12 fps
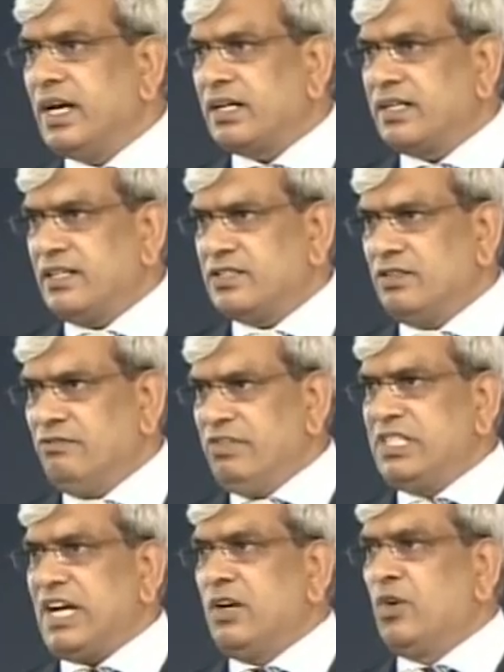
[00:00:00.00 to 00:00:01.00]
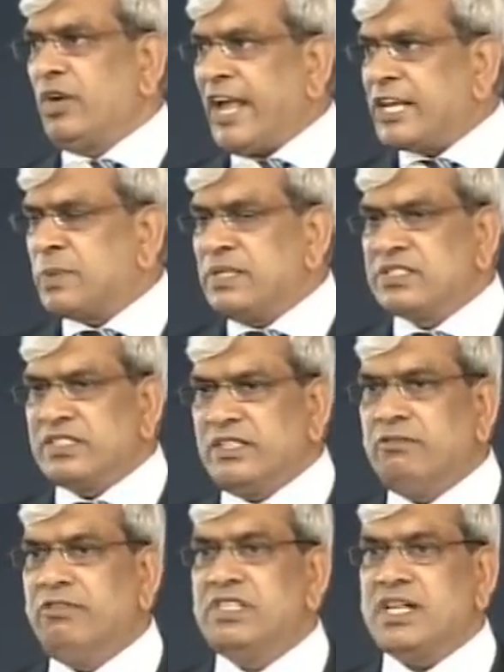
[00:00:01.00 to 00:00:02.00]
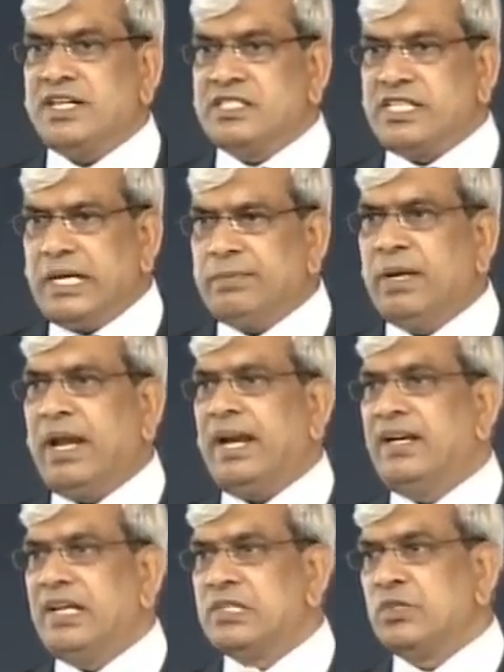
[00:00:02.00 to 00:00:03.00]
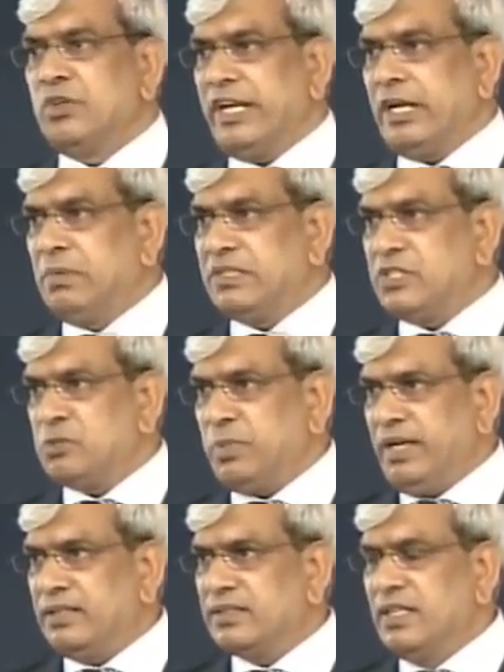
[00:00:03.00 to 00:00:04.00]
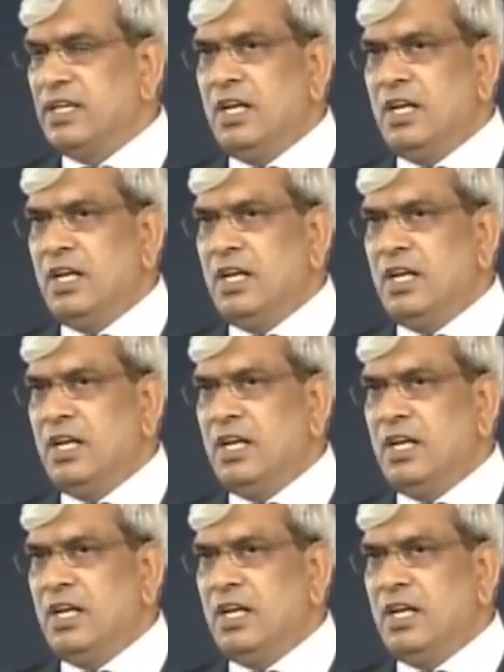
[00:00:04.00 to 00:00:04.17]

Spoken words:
inductors, which are not expensive, which are cheap, and don't take much space.